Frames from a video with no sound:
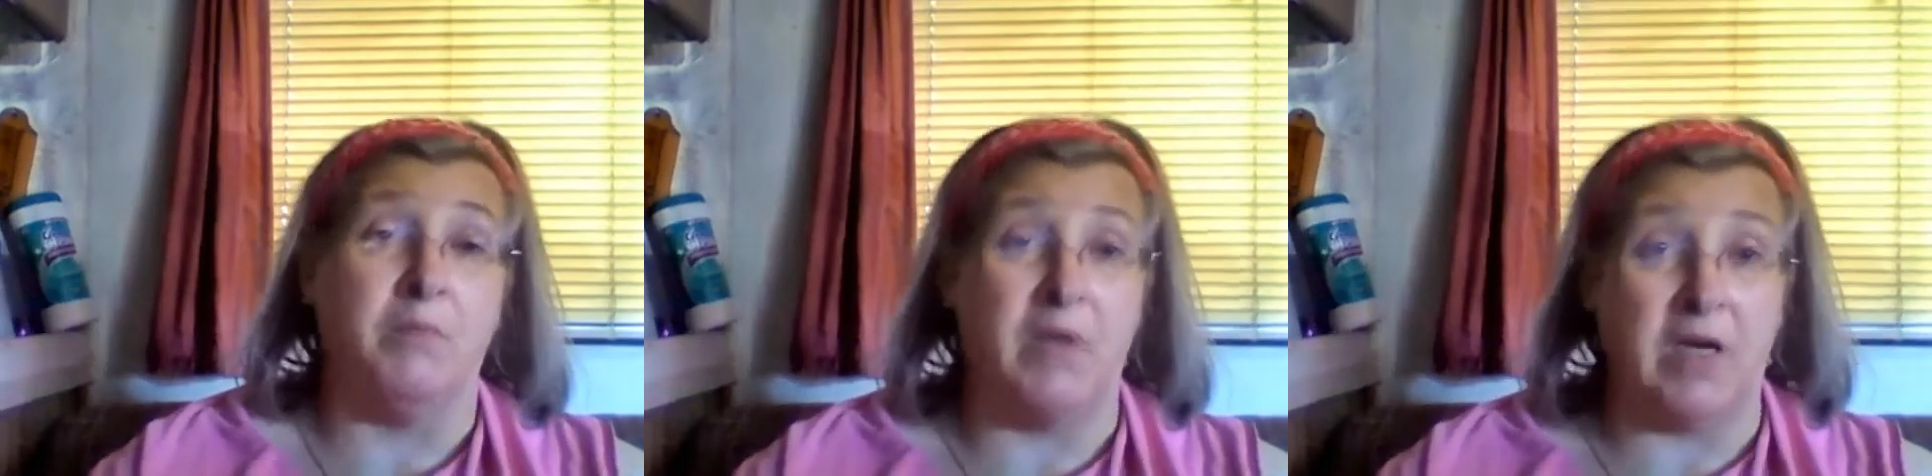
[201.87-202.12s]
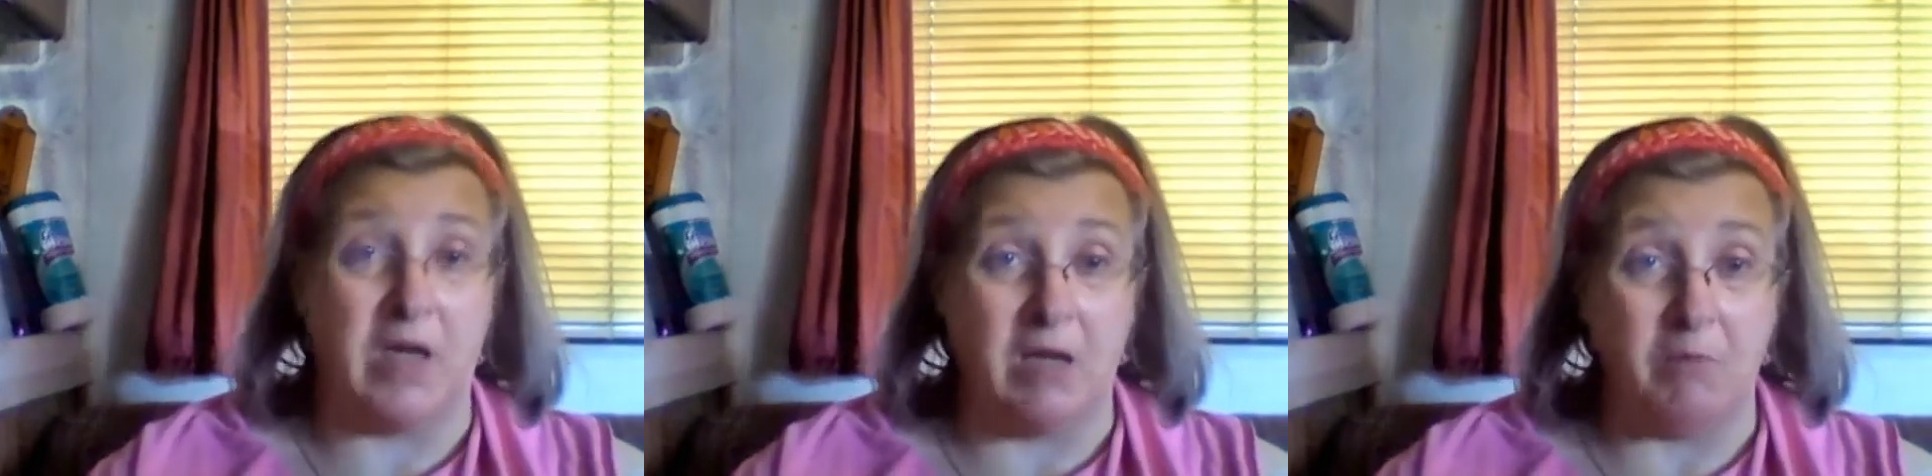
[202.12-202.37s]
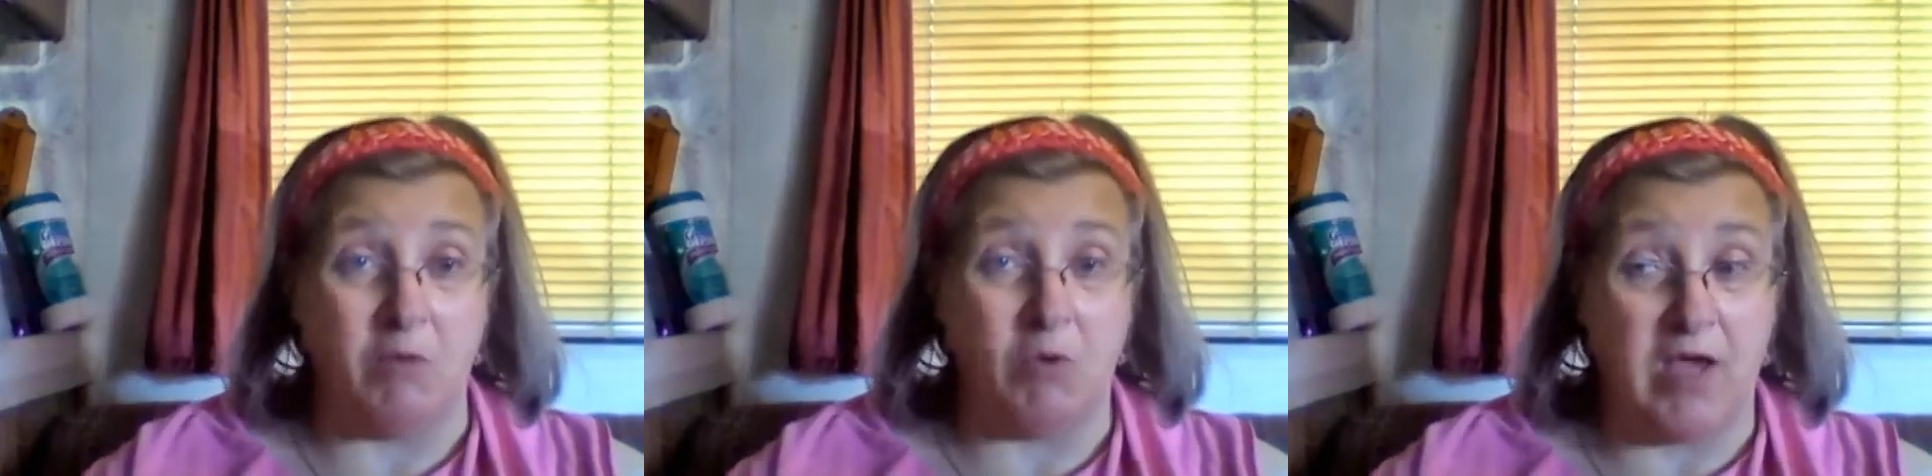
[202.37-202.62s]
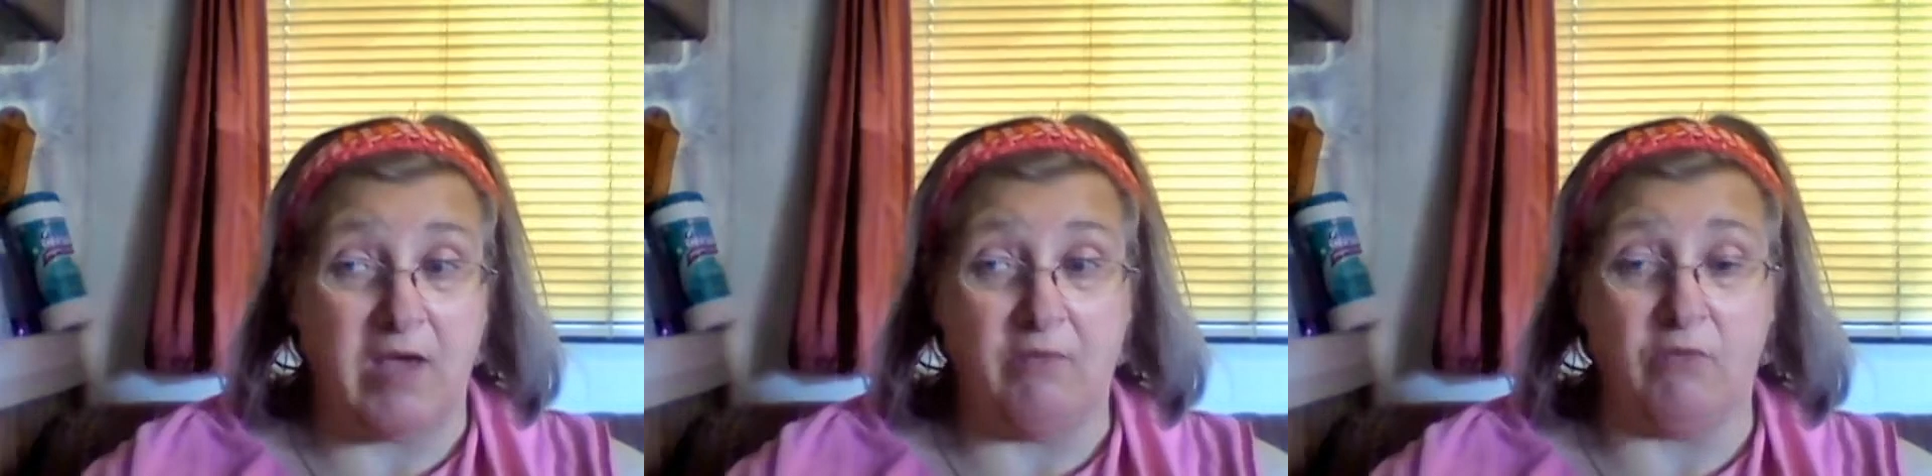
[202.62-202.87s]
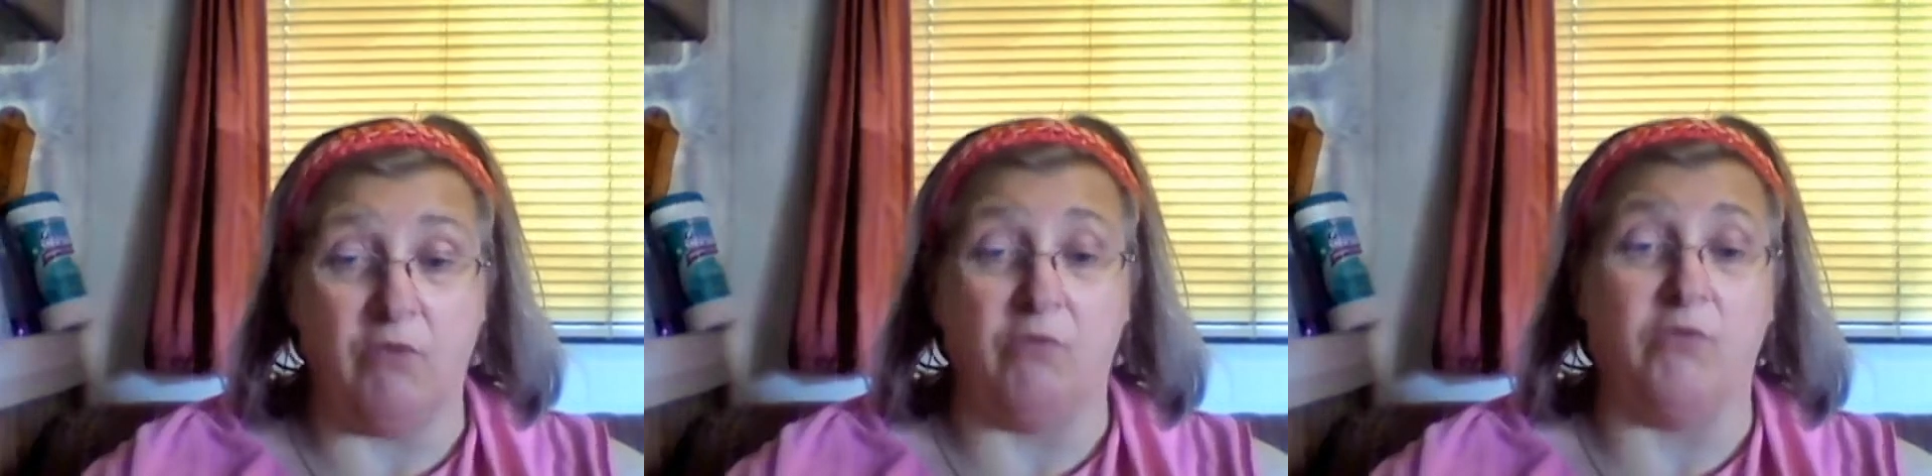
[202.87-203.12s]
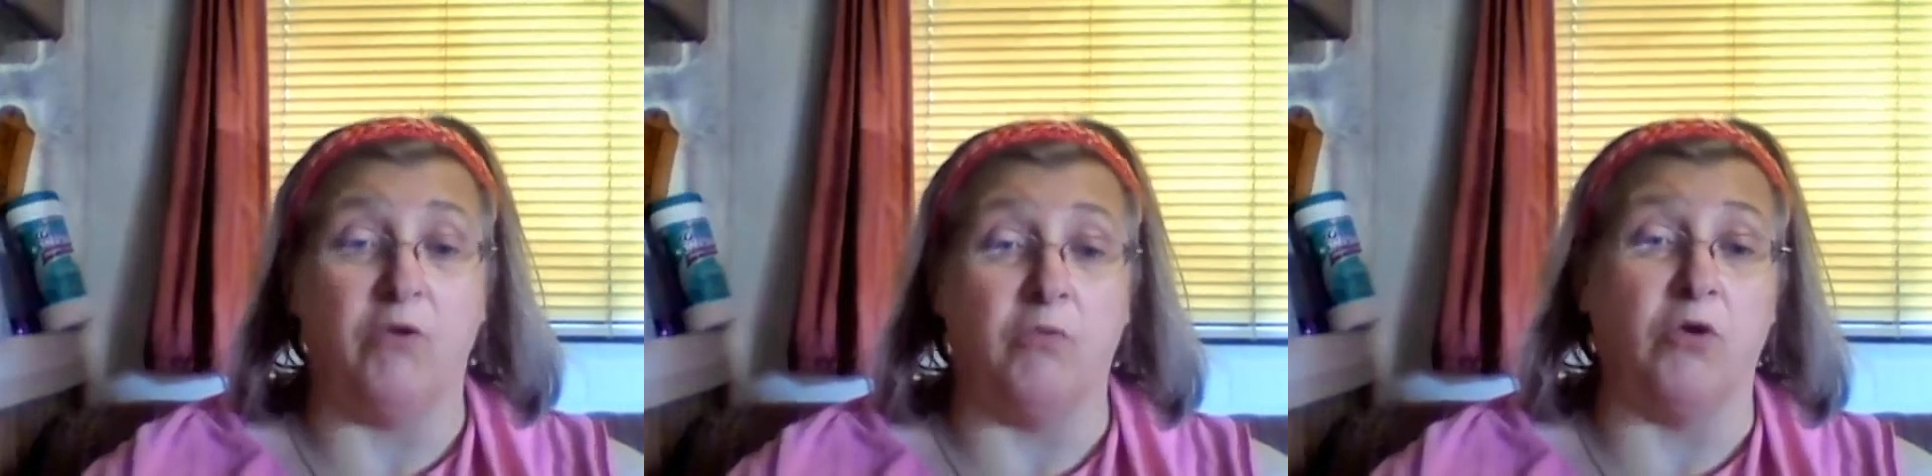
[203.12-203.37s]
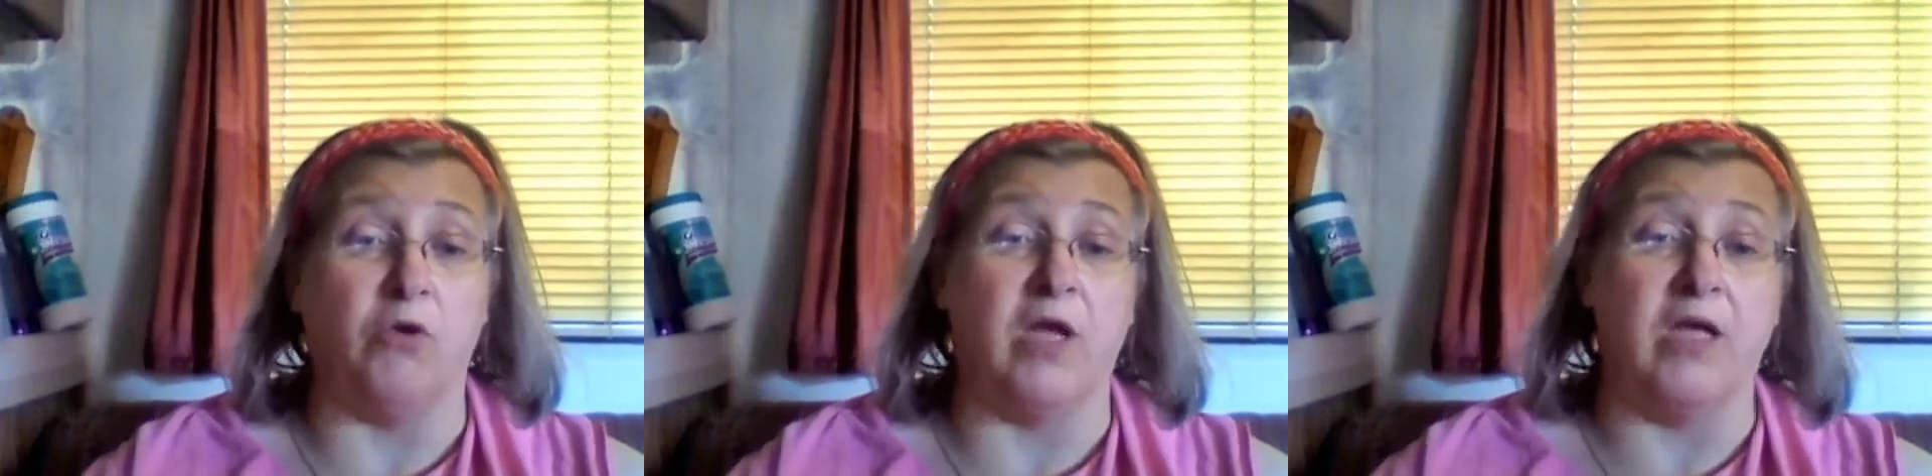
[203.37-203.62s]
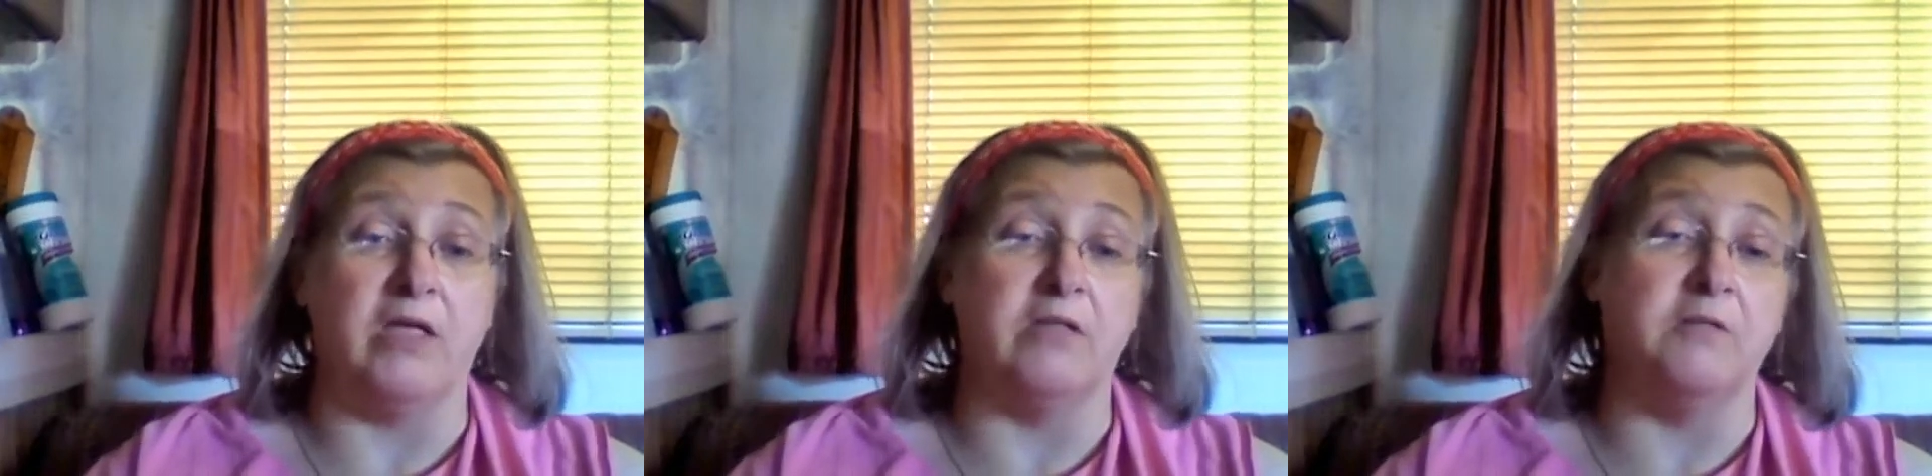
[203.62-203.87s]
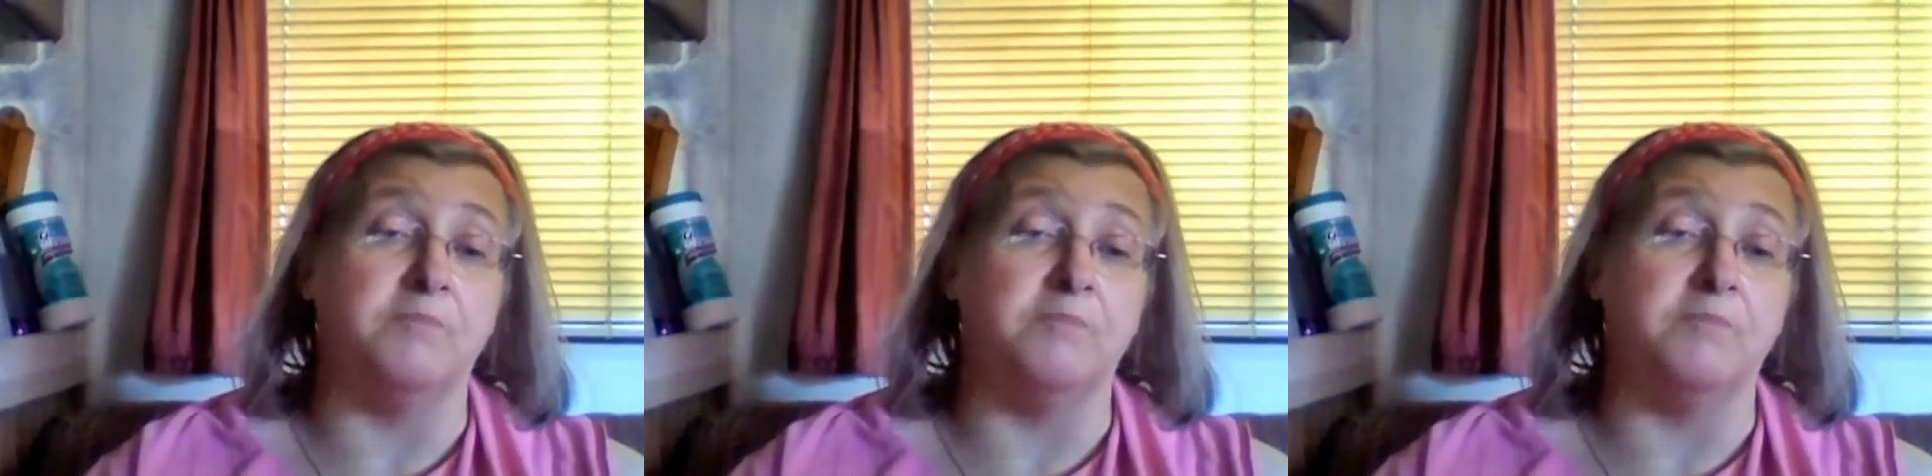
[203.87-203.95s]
But I'm okay for a few more days.